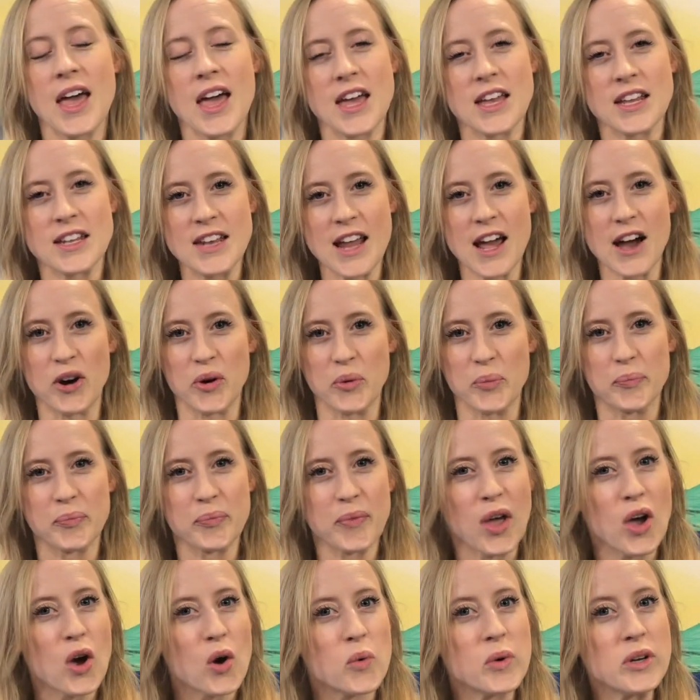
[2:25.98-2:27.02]
Now,
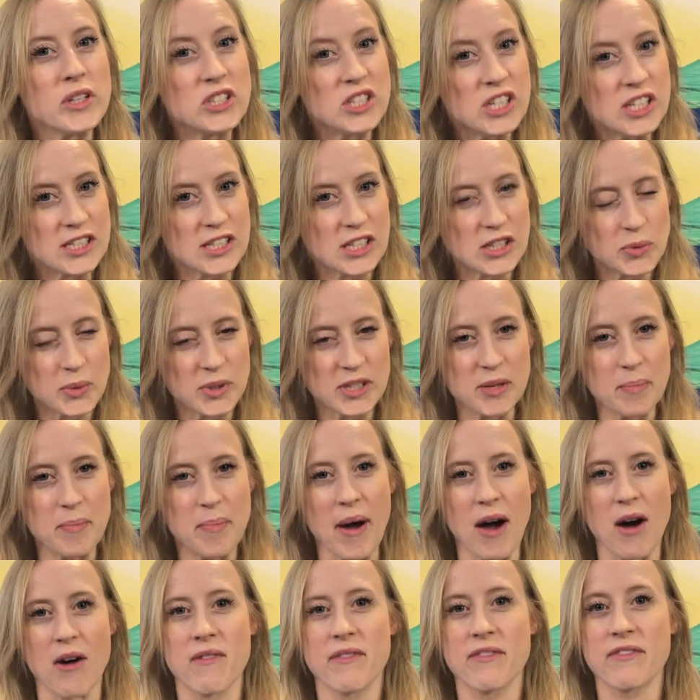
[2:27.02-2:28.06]
when Jesus was
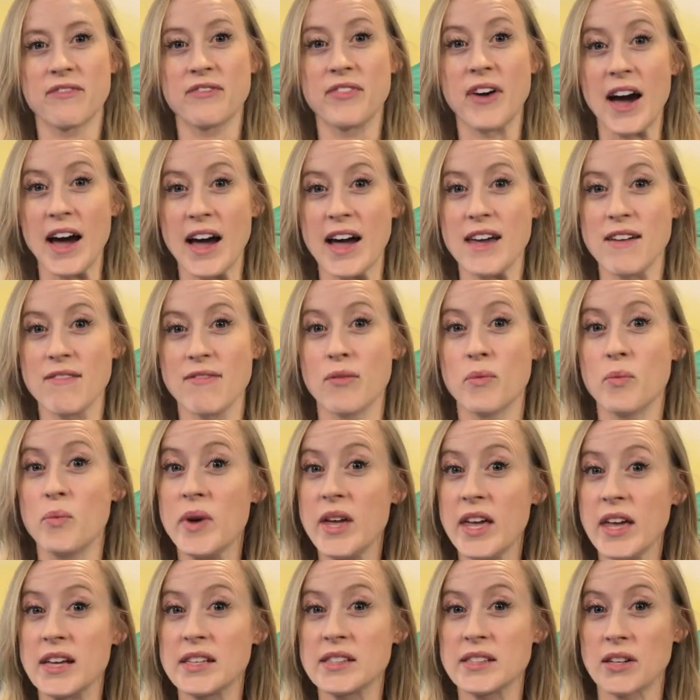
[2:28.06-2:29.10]
about 5
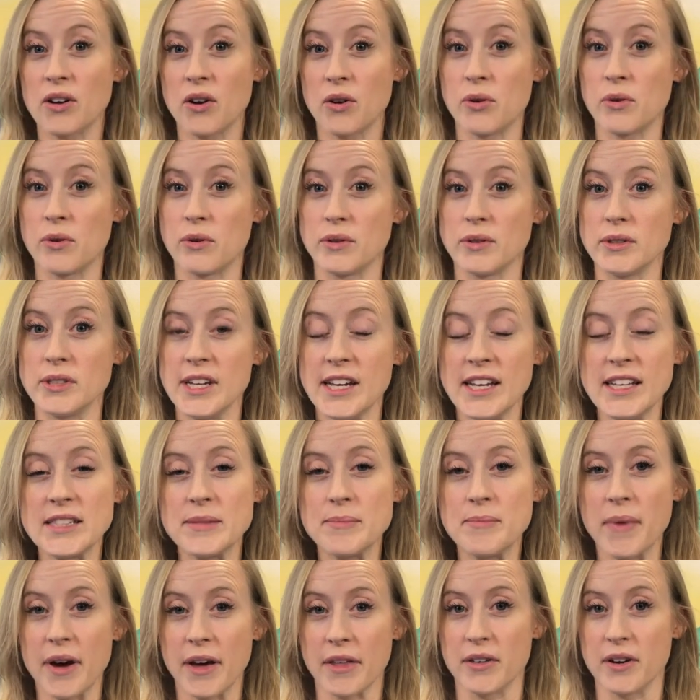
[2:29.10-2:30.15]
weeks old, his
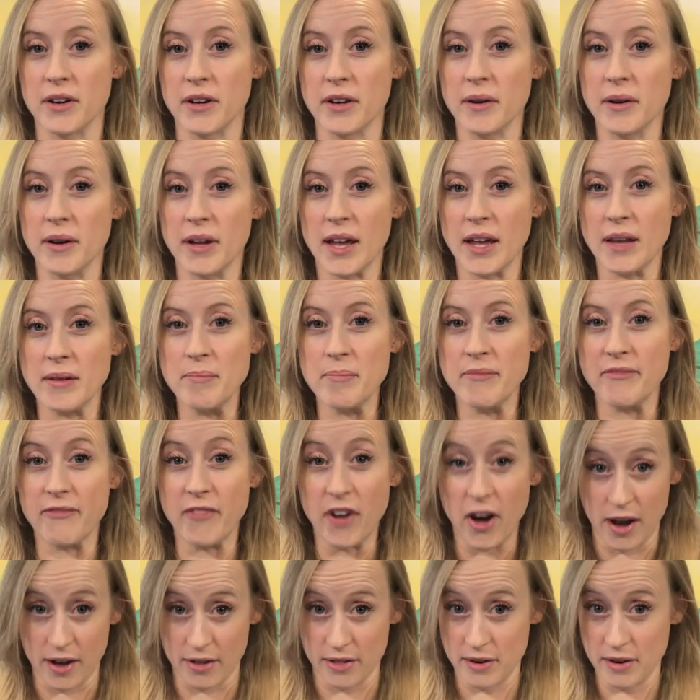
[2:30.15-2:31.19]
mother and
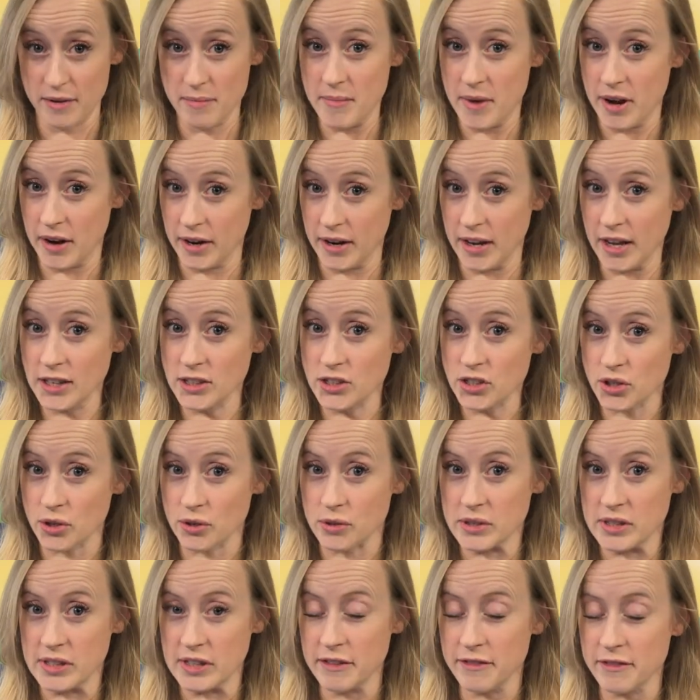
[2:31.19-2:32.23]
father, Mary and
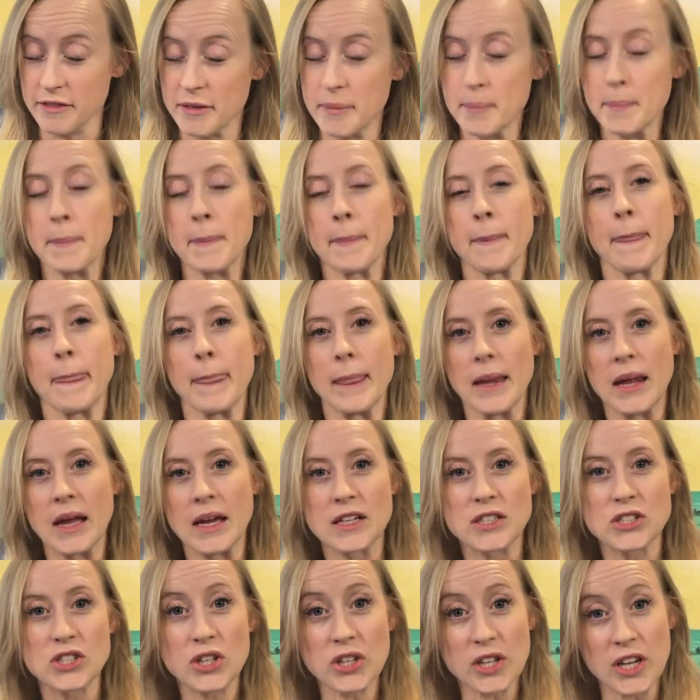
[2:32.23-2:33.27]
Joseph,
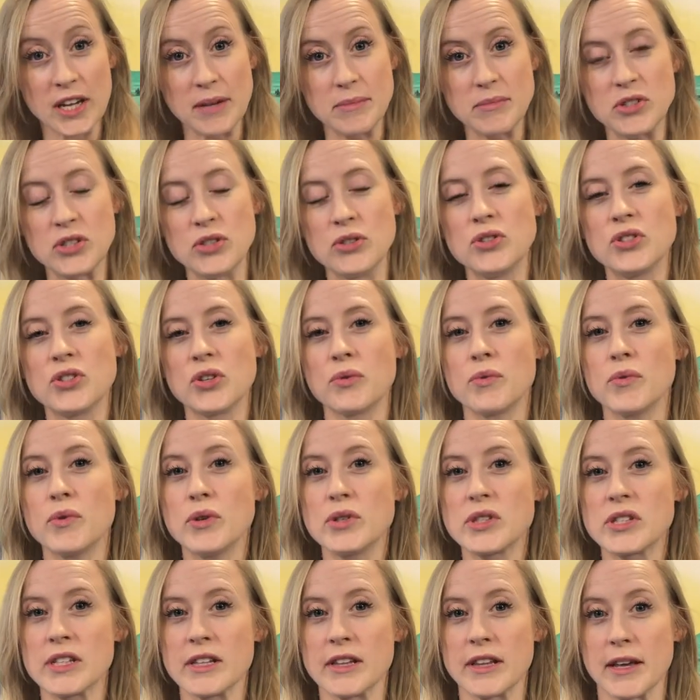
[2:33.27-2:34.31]
took him to
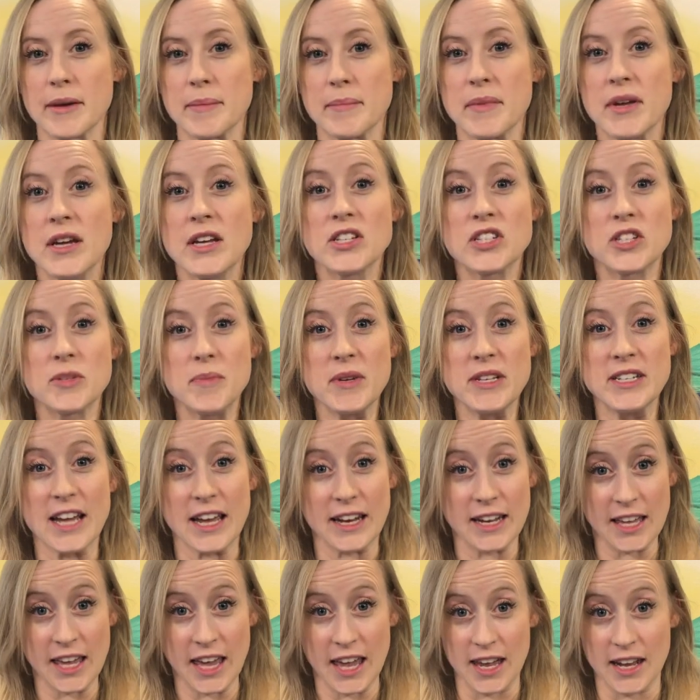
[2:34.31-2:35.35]
Jerusalem to be
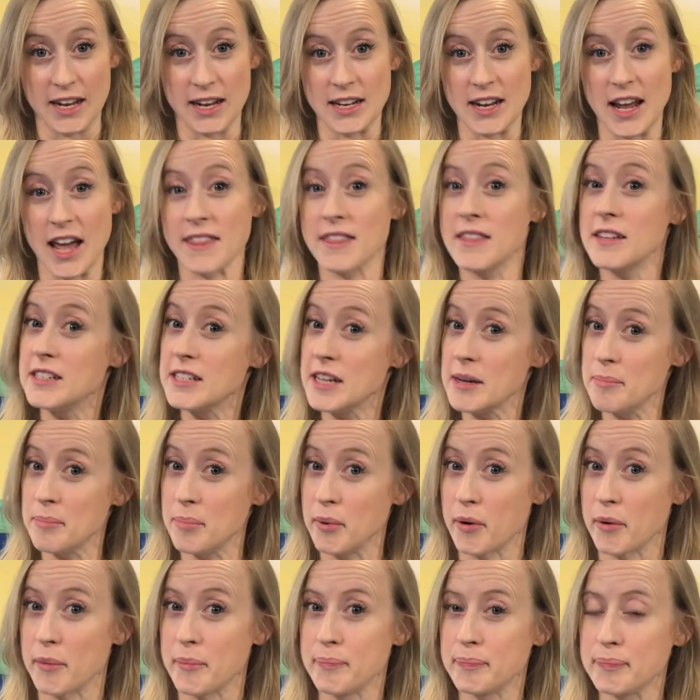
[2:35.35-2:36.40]
dedicated at the
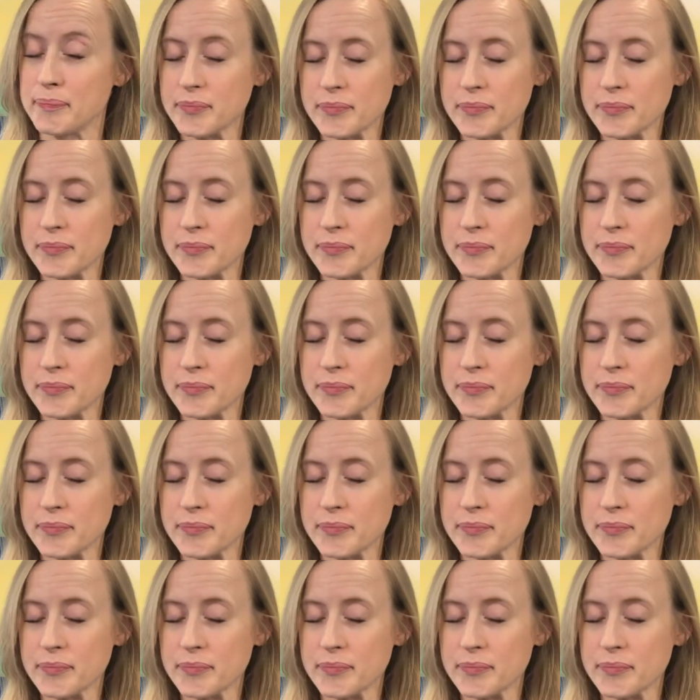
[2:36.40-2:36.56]
temple.